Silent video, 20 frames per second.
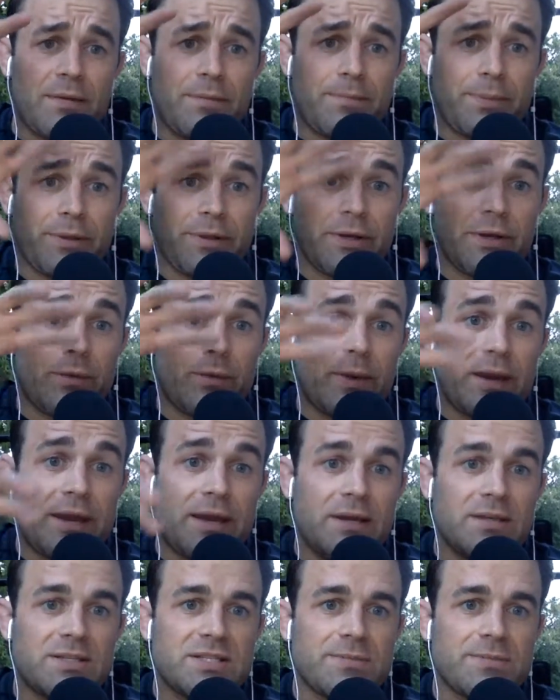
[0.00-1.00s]
Pulling
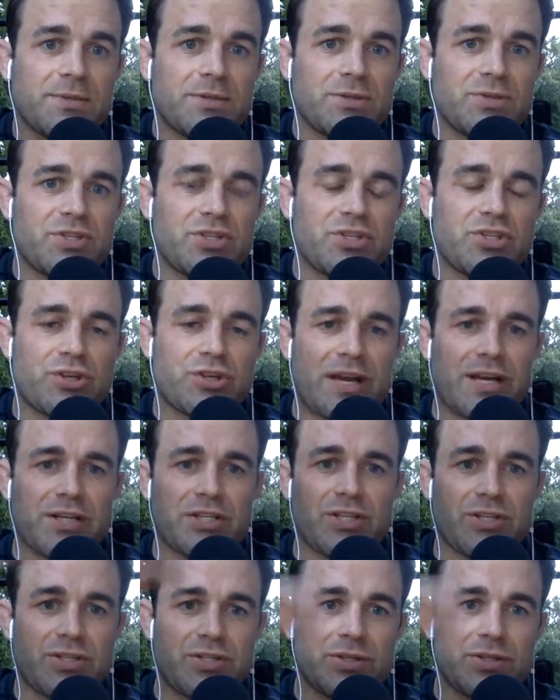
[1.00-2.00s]
away some of those
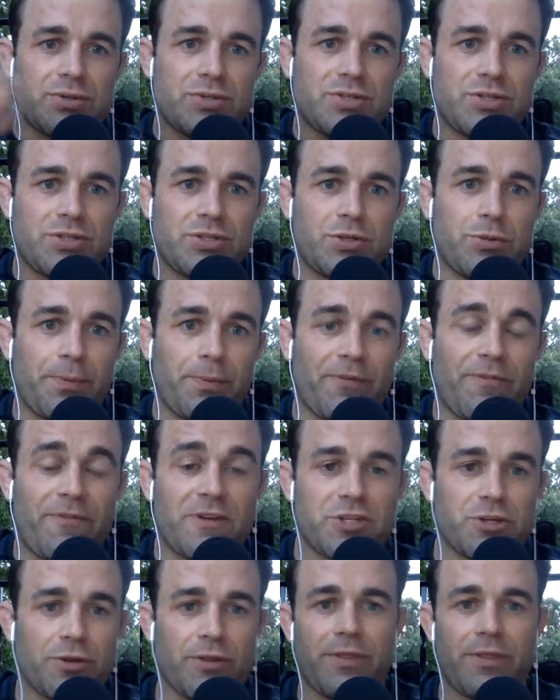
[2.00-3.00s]
distractions, those
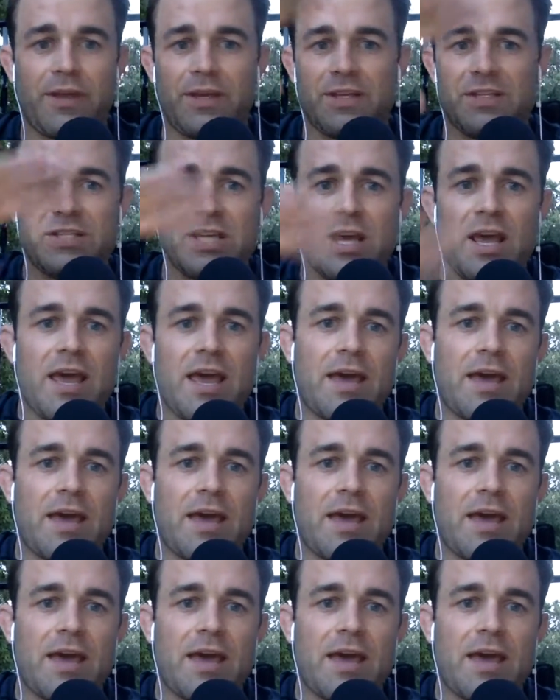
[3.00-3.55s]
superficial things,